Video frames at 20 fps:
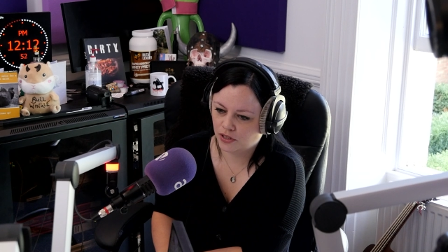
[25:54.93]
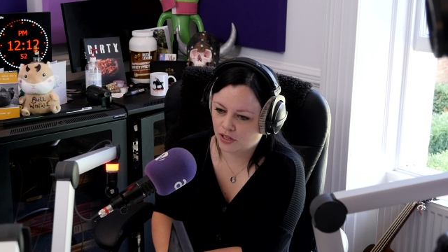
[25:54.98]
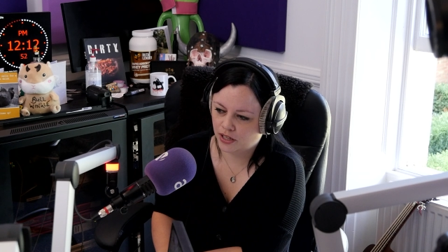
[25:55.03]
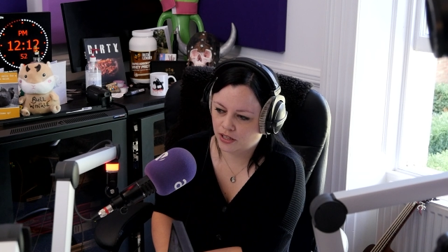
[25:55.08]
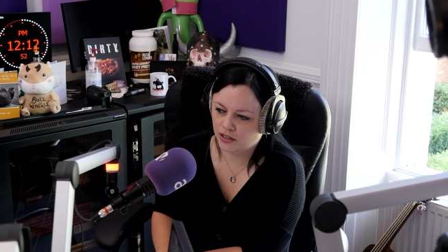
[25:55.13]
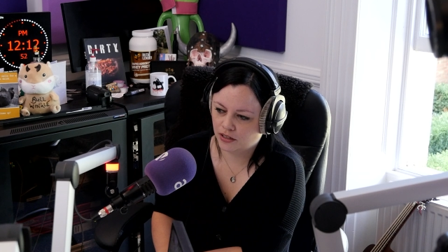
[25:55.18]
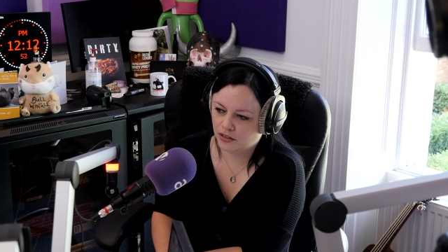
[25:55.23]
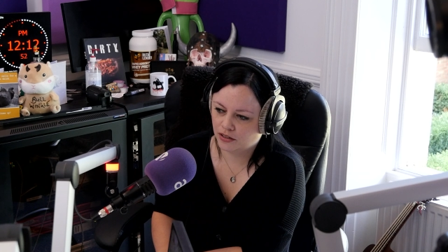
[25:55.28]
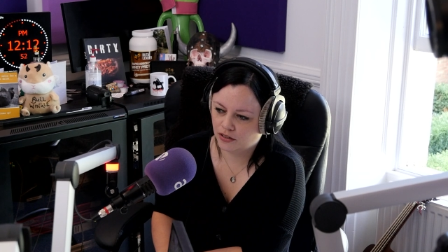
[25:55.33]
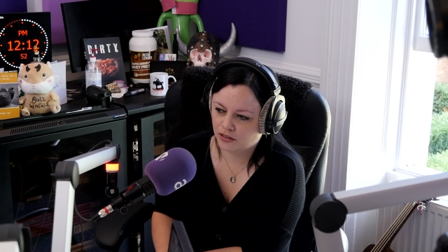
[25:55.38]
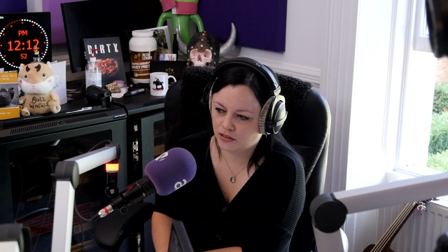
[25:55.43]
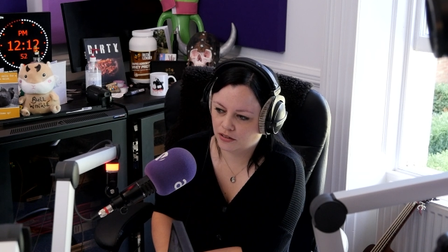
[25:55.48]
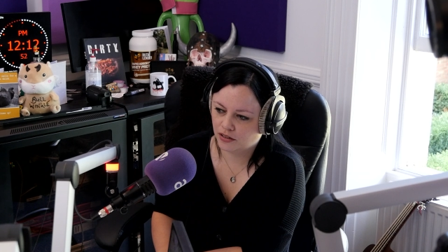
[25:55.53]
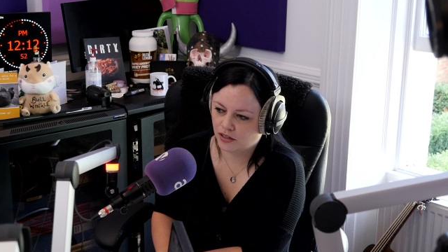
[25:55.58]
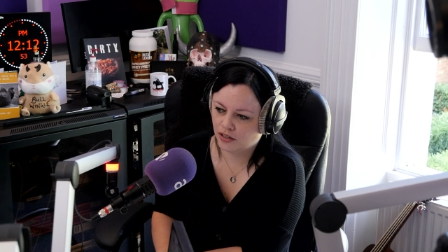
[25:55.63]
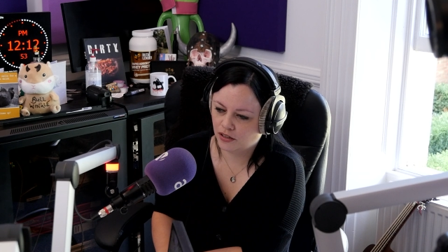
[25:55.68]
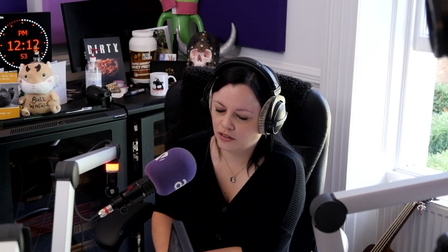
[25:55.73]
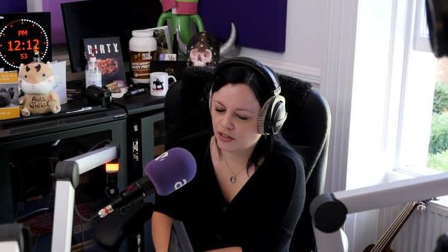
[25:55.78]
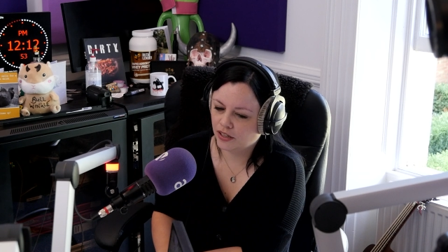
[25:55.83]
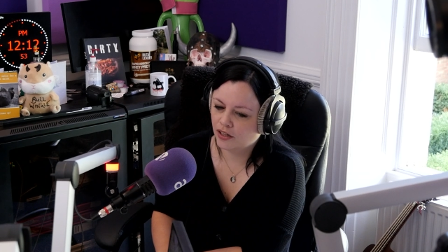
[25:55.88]
Like
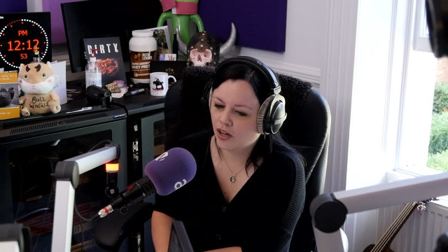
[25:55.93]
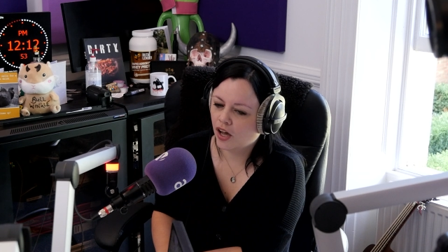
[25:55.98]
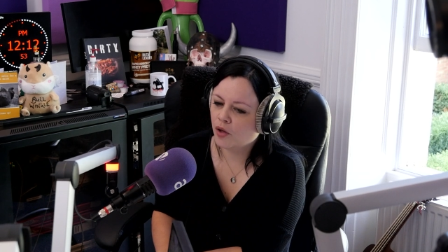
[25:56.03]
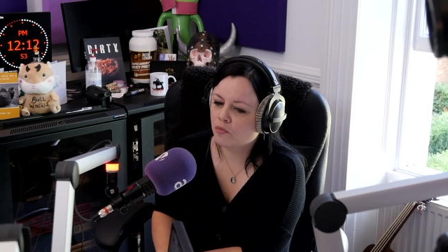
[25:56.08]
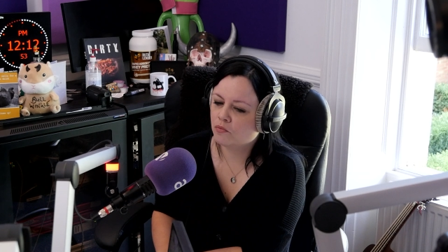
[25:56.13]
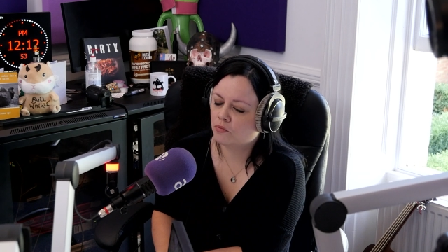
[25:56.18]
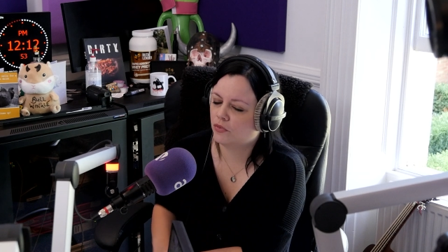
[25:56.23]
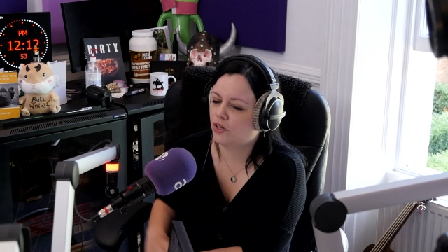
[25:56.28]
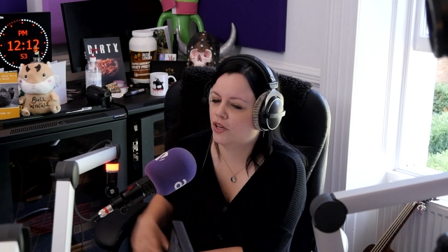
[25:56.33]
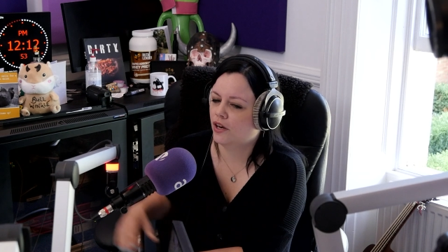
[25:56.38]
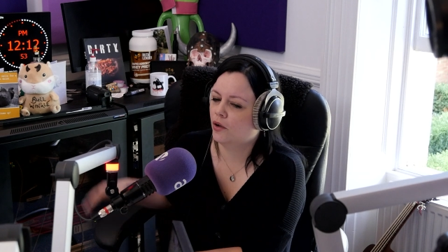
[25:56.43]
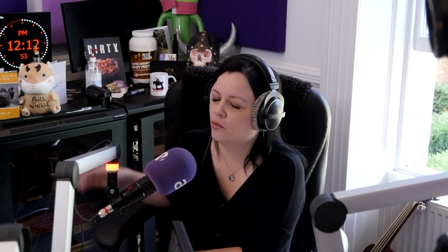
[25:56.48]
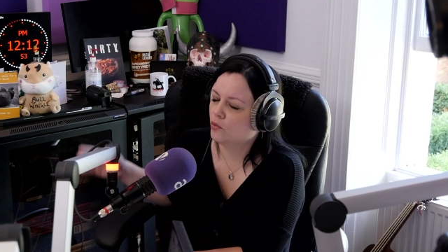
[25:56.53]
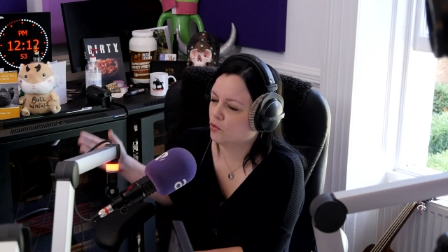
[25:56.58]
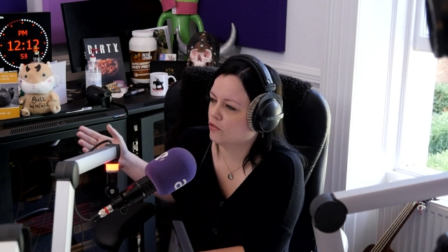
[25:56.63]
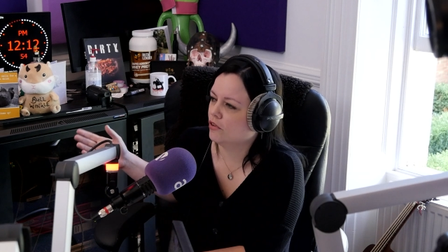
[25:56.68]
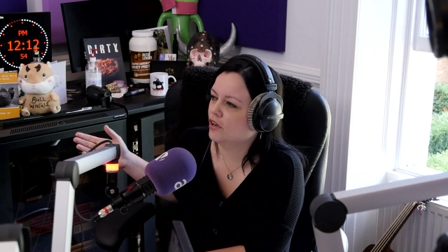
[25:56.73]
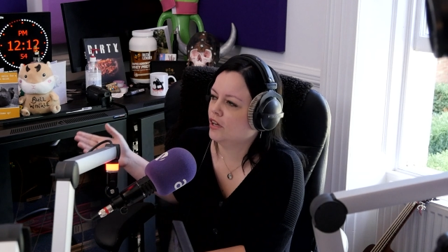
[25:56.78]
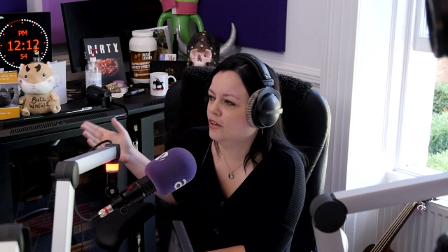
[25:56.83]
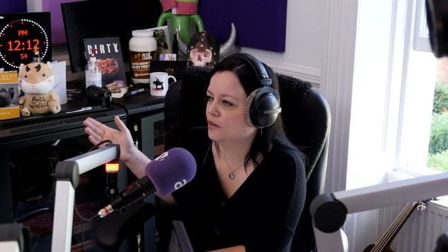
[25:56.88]
I'm, you know,
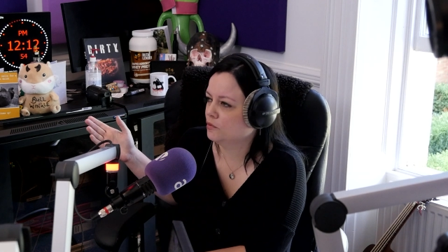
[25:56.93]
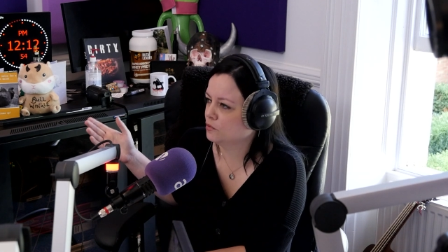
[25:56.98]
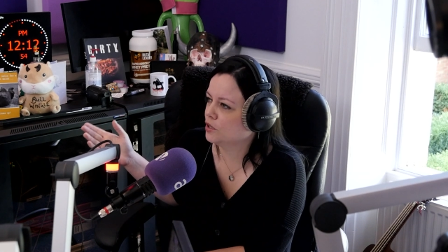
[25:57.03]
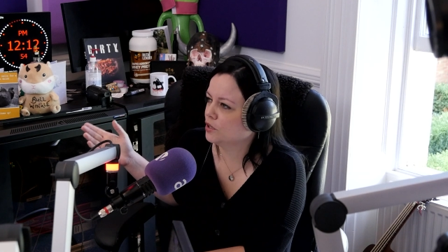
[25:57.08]
all right, I'm